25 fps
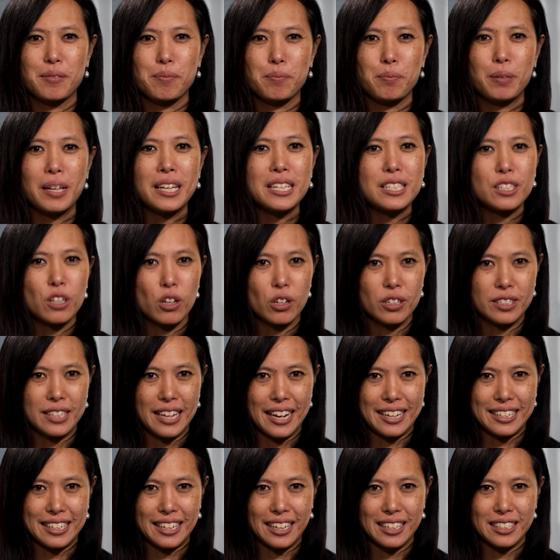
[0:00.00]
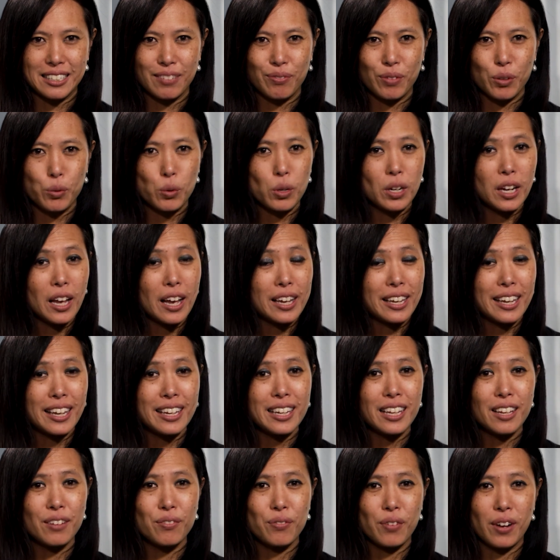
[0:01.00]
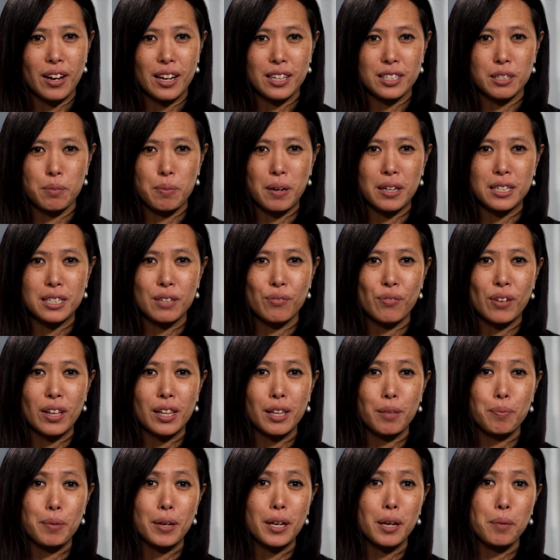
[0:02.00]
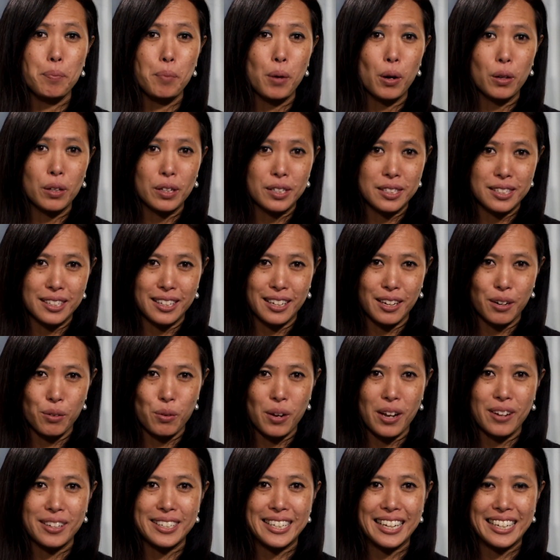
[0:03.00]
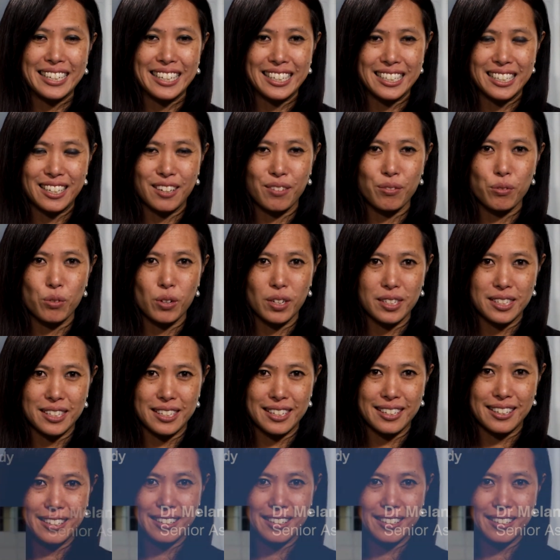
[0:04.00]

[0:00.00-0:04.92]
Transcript: Please contact us if you would like any advice about developing a policy around dignity of risk.